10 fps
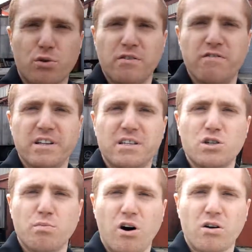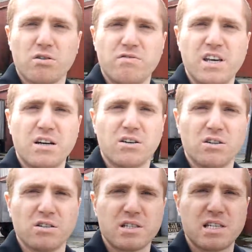sort of vintage model
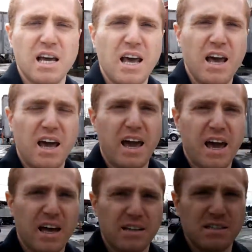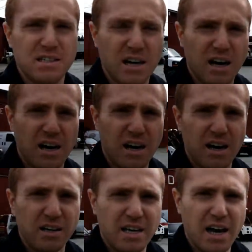vehicles. And
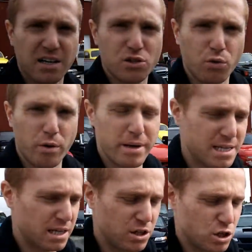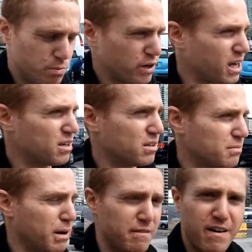uh, yeah, so we're basically just
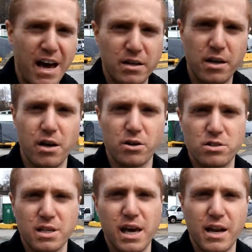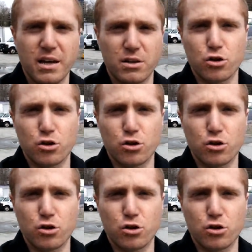bringing my van here to get it